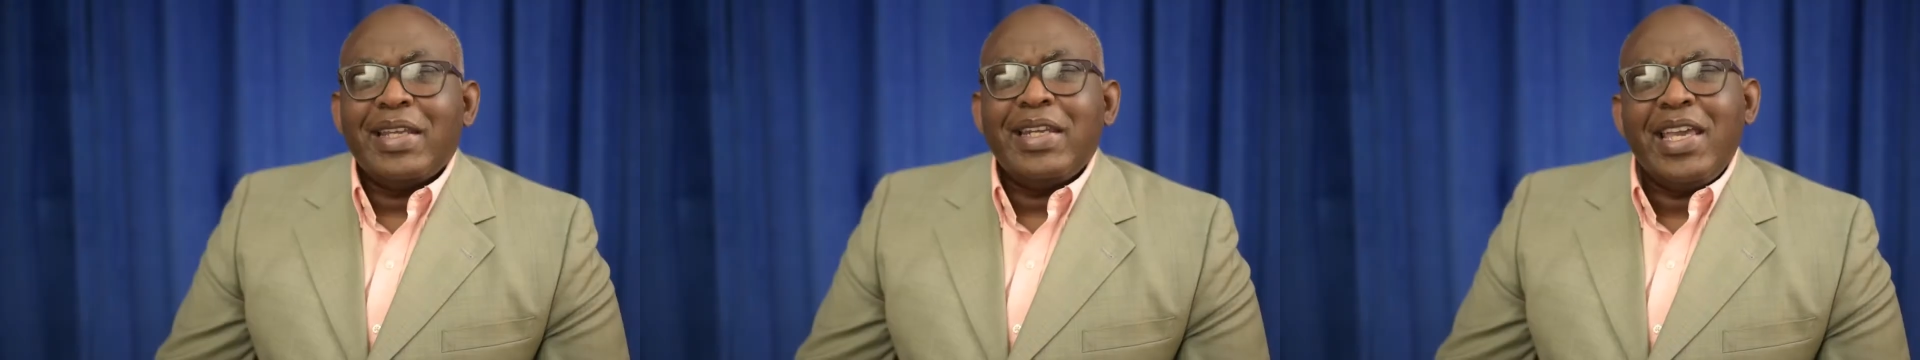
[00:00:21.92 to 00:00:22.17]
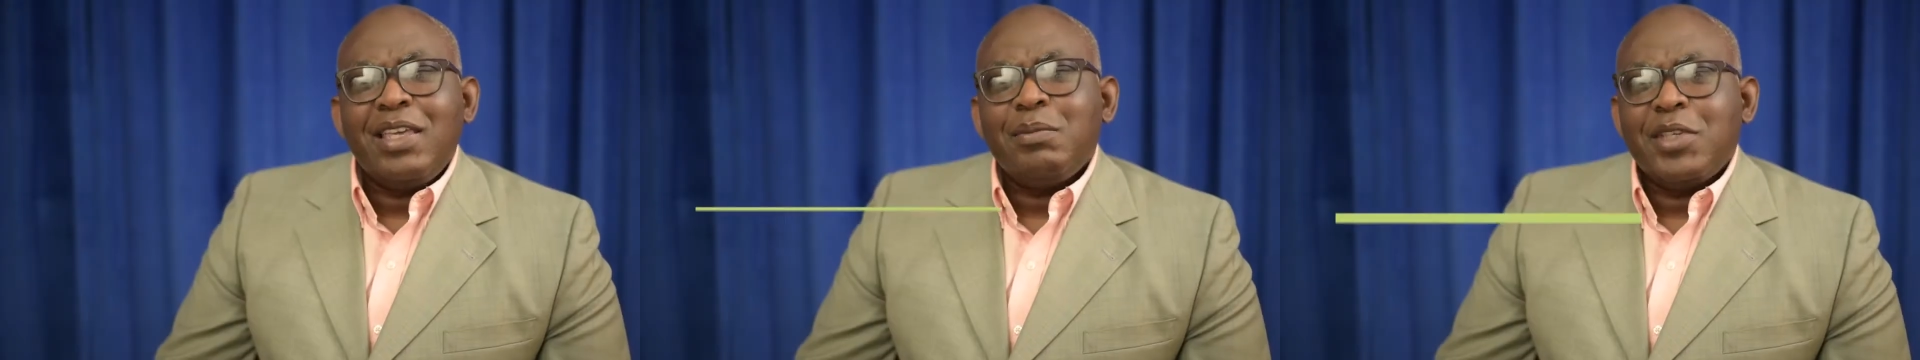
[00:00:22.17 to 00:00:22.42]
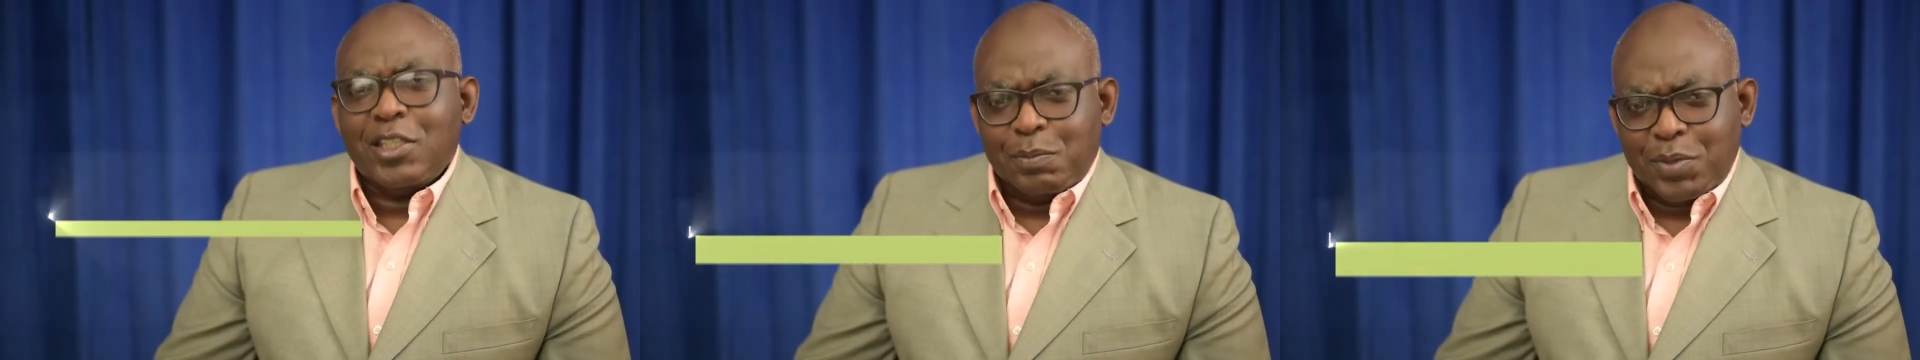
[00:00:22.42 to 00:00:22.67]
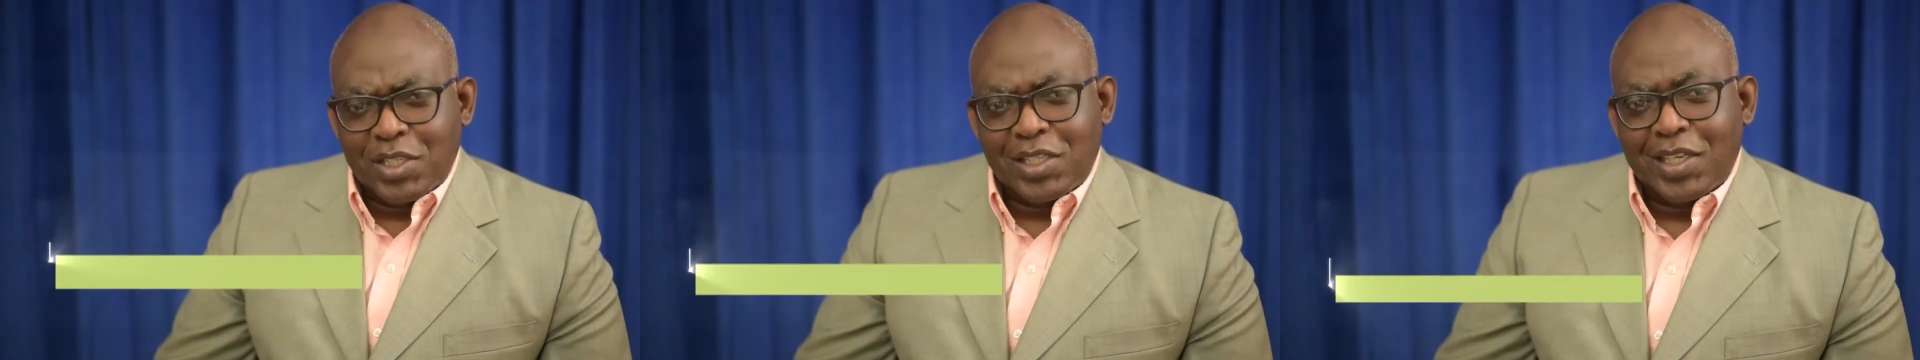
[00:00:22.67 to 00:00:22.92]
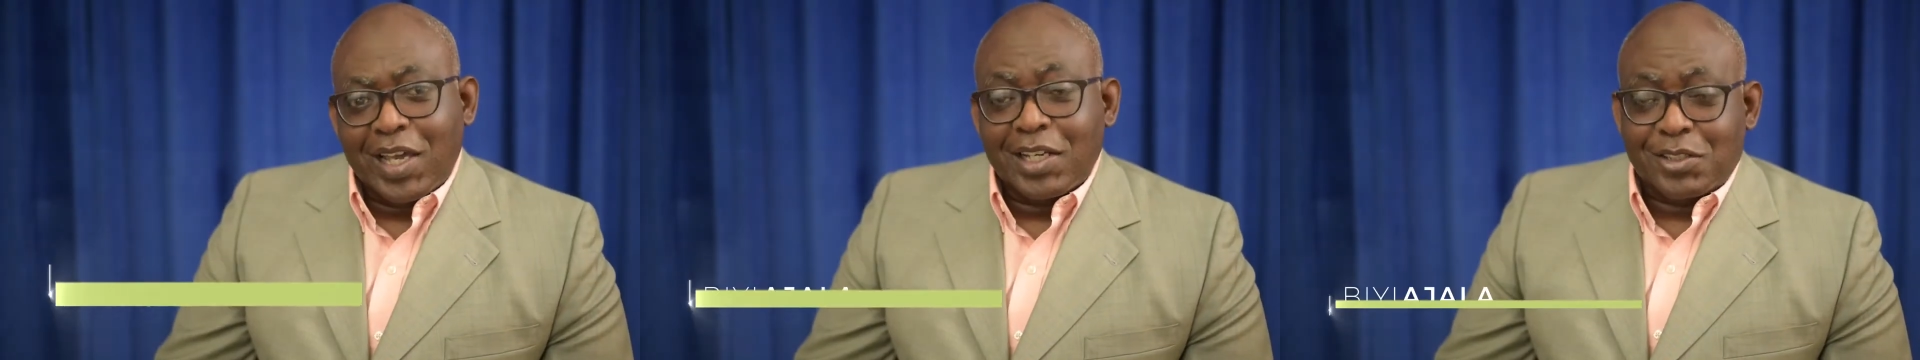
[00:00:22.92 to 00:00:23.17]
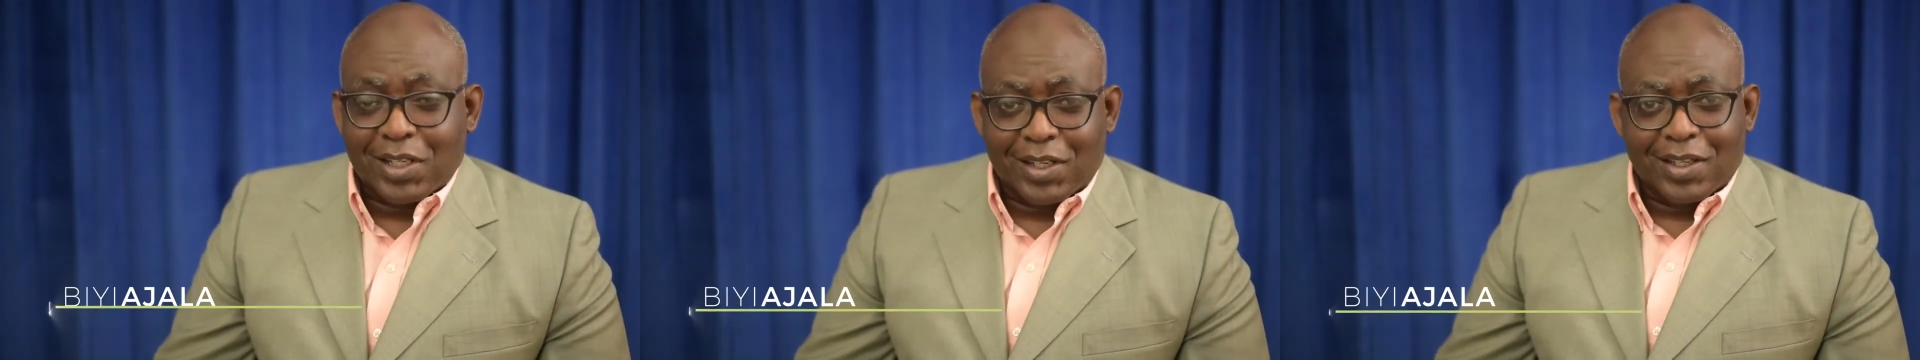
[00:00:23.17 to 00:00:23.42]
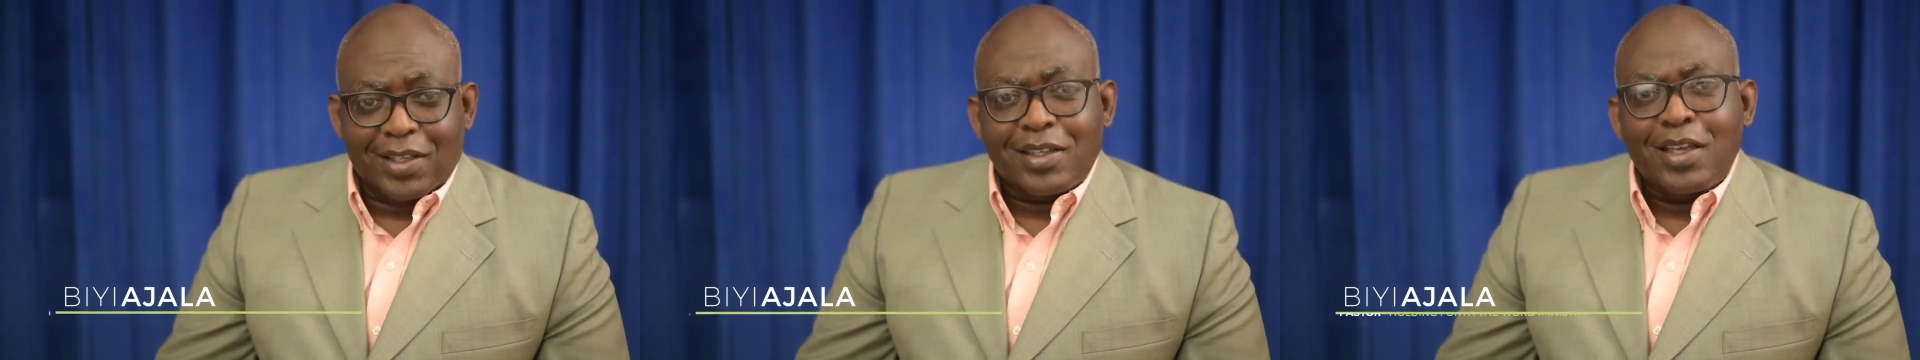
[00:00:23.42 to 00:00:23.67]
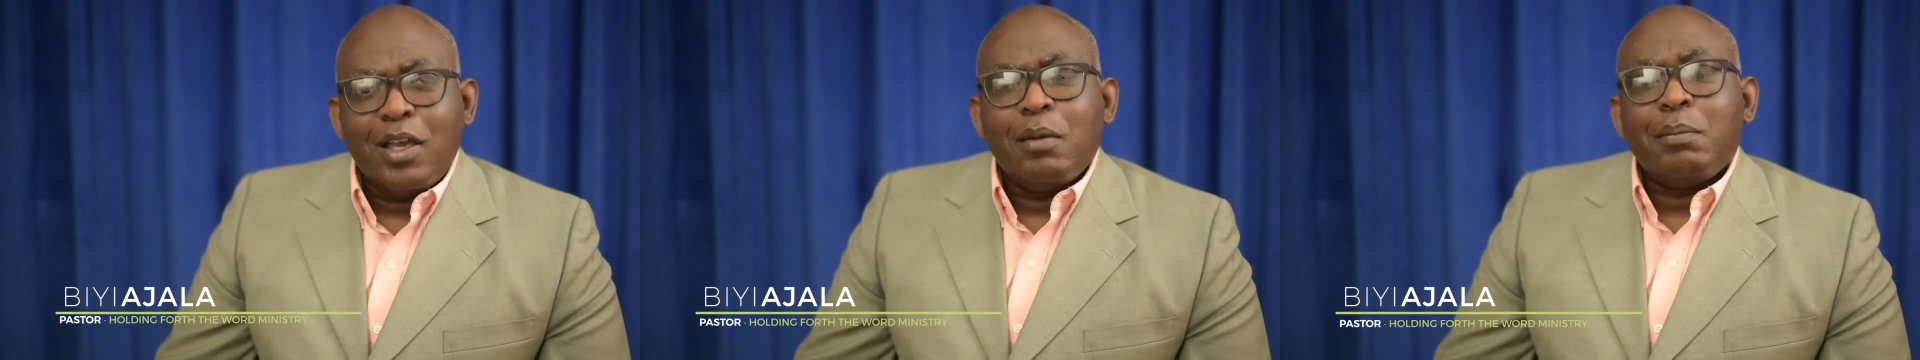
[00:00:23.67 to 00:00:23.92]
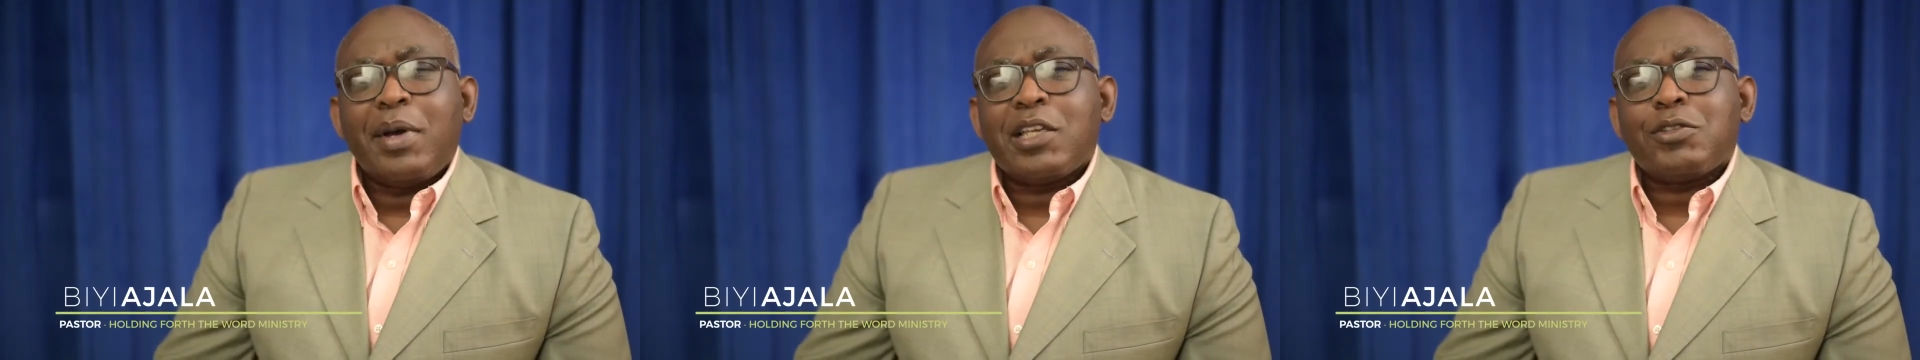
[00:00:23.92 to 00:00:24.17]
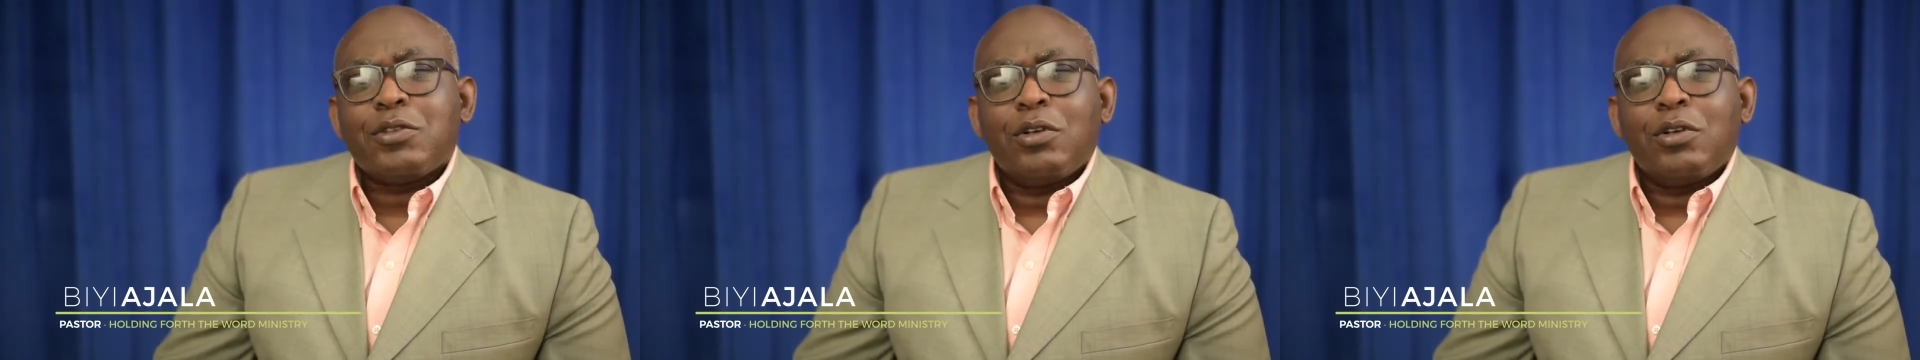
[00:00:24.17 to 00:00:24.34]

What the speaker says: name is Biyi Ajala, pastor